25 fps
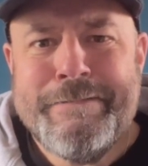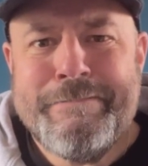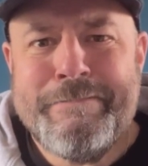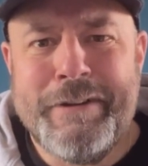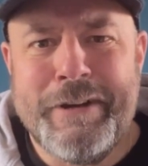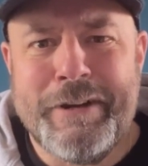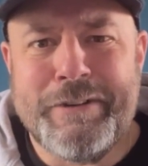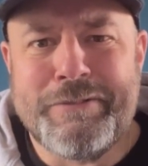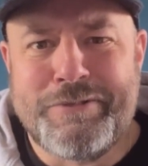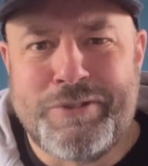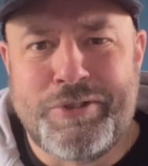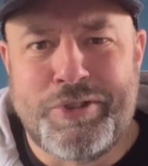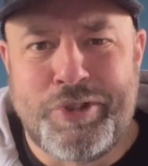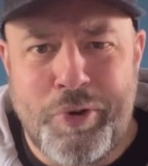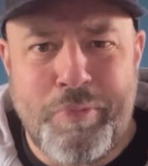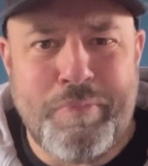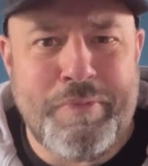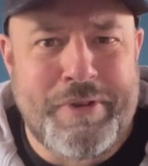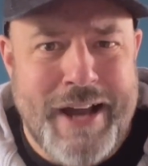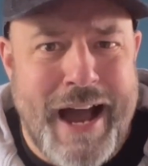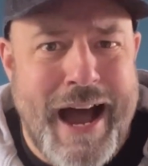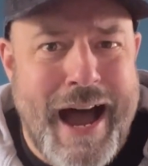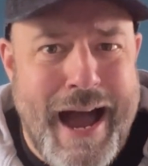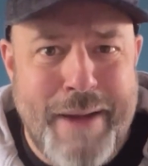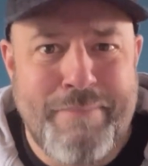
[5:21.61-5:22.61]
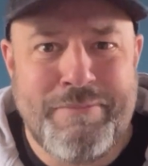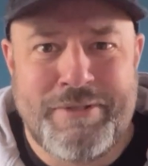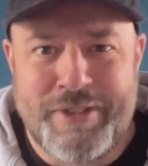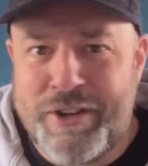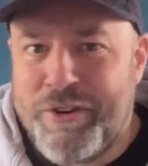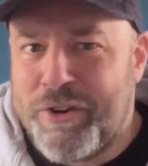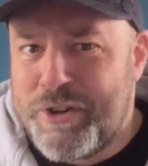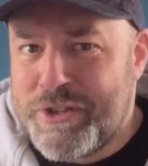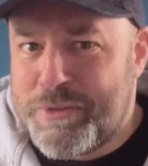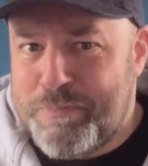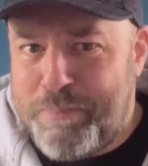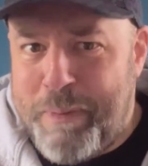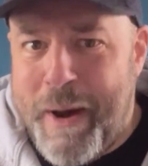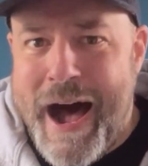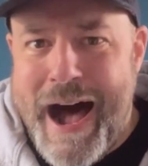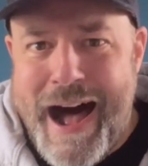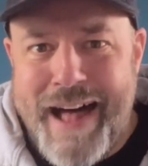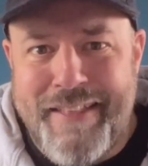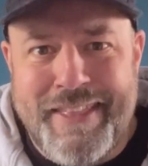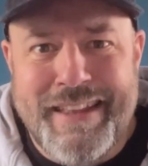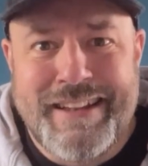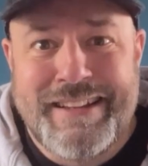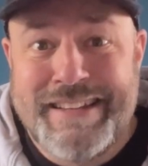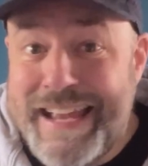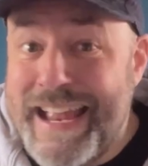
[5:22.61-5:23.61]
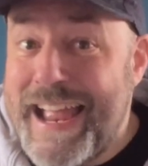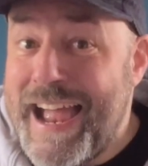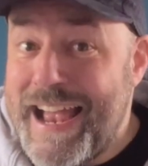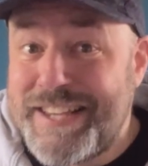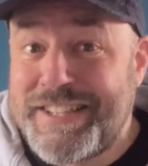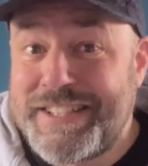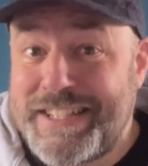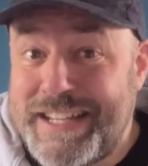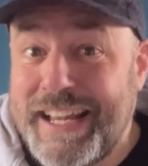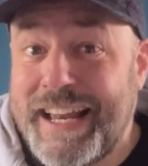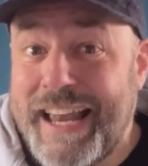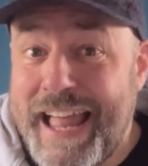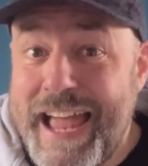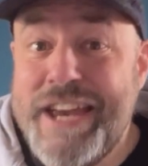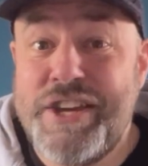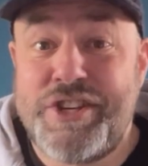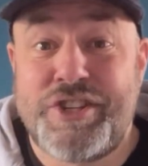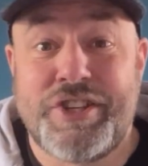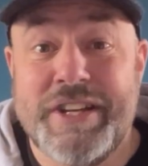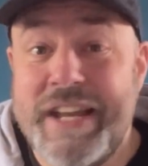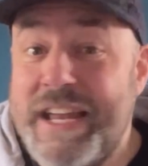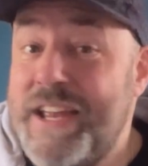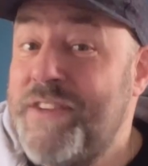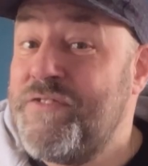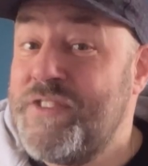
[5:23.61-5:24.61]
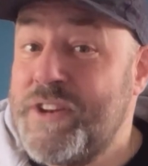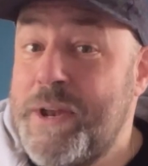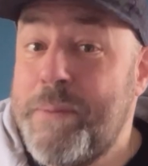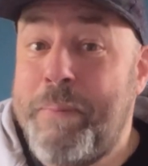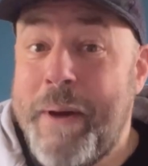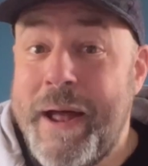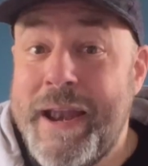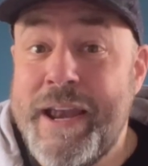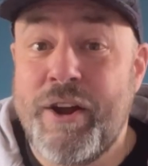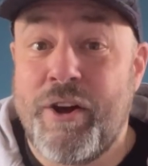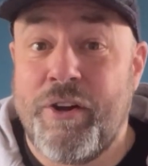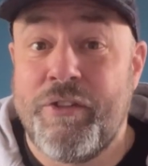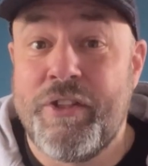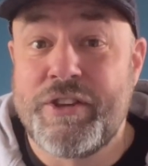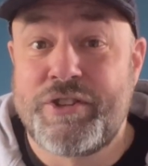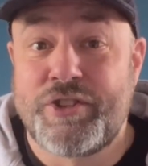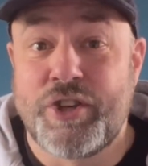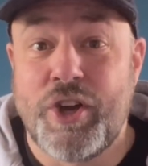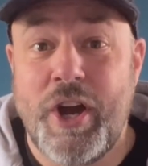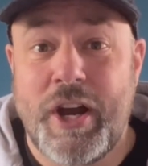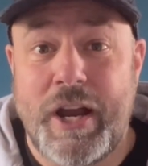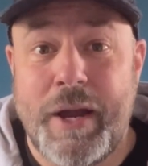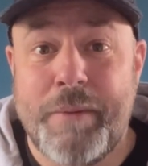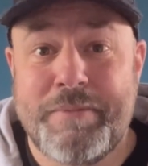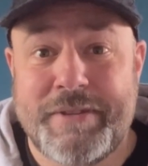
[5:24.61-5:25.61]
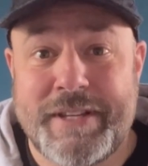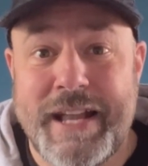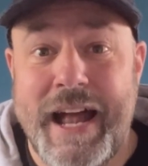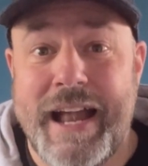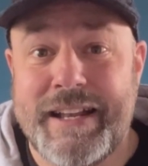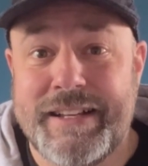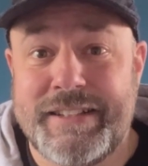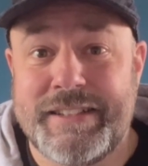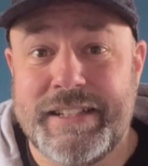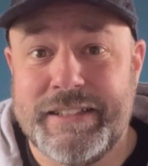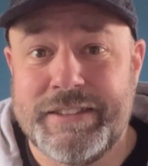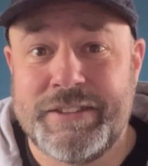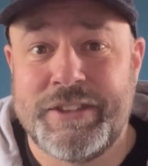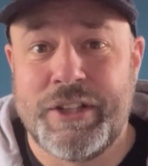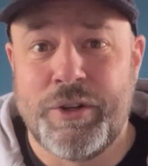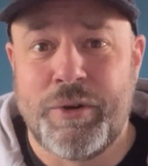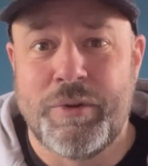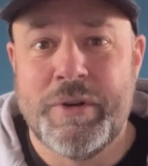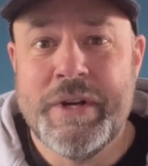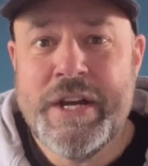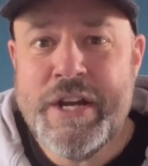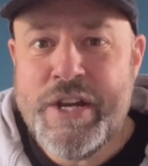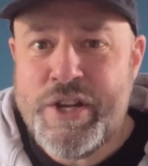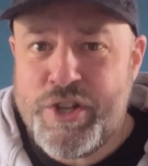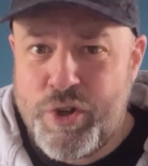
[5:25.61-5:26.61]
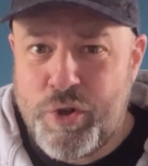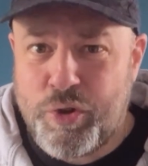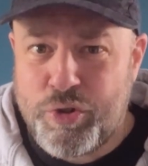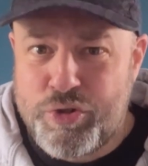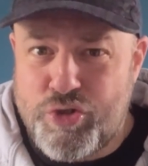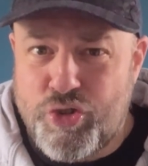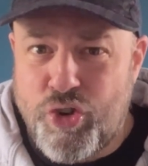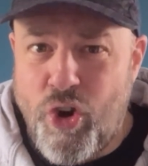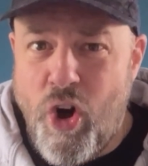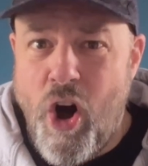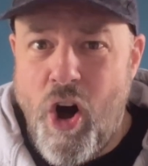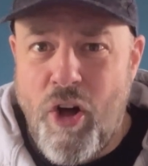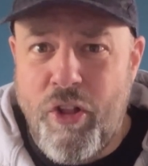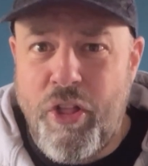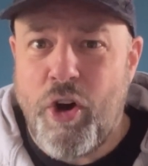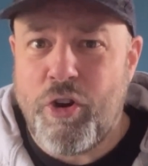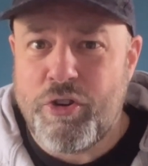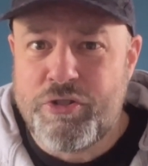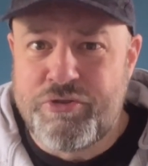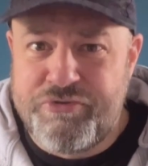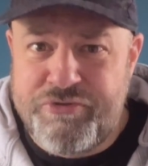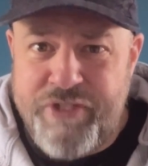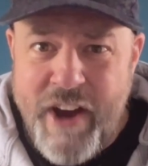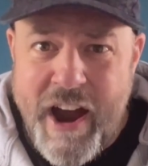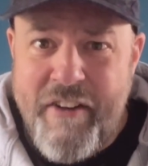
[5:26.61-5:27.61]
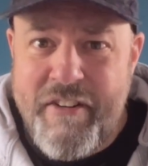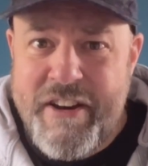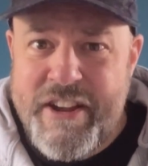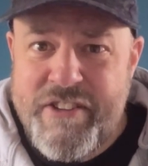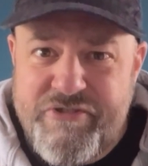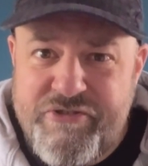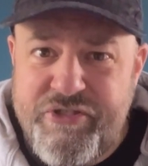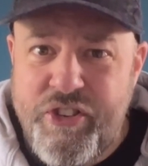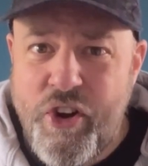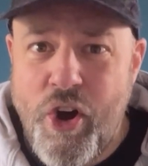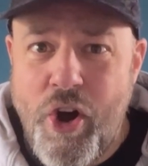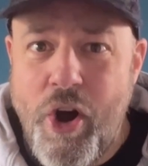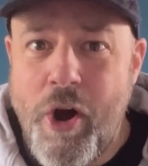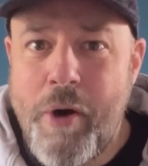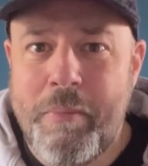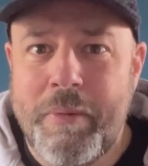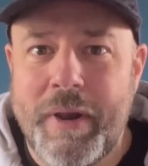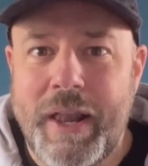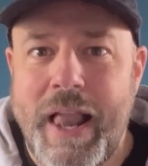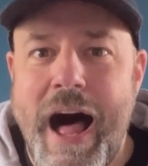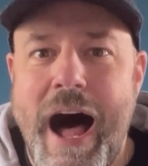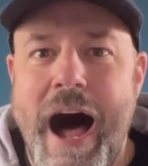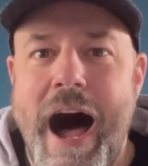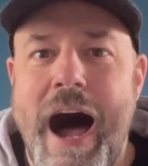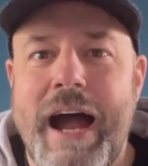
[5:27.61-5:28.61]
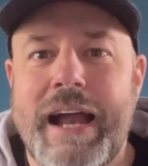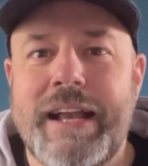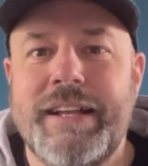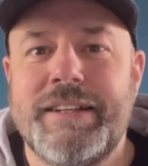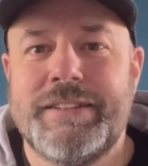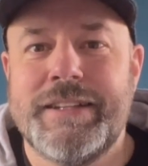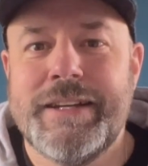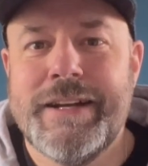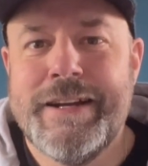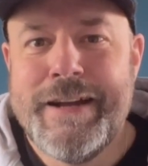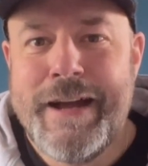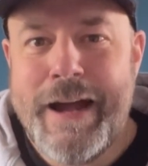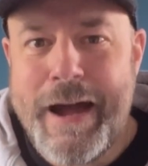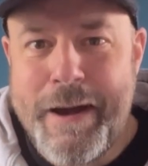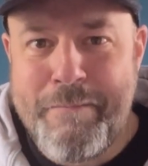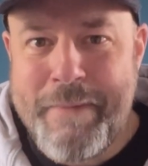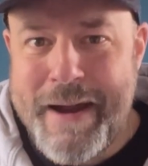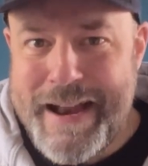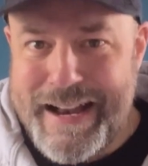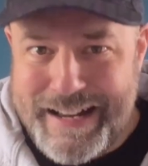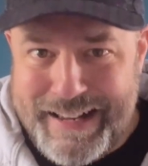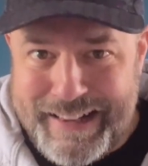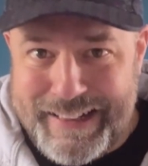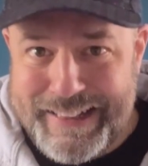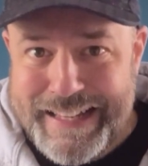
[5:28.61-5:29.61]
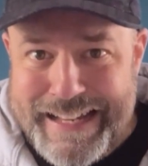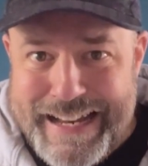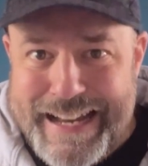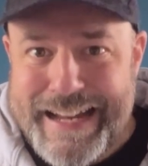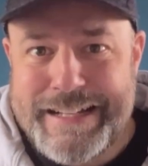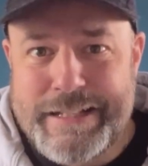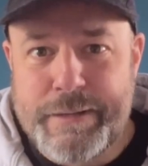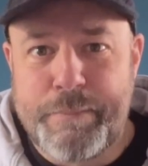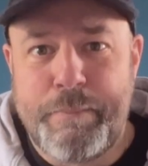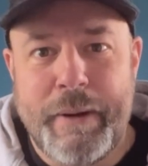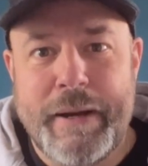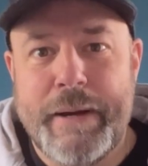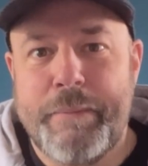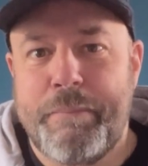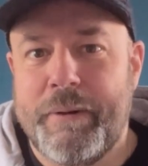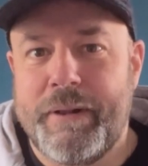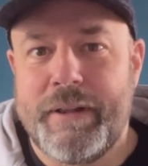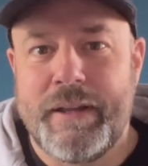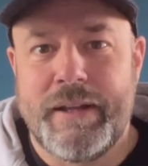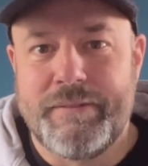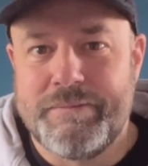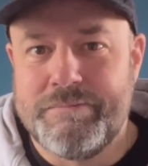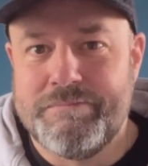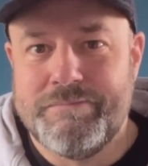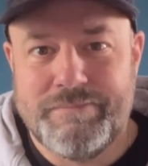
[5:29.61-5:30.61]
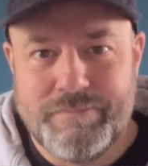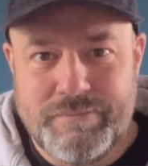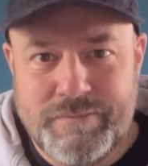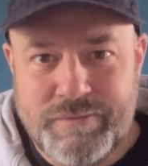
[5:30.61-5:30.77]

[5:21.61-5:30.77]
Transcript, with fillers: You know, sometimes, you know, as part of the de-escalation, even depending on the circumstances, you know, you'll draw those very firm lines and make clear to people that,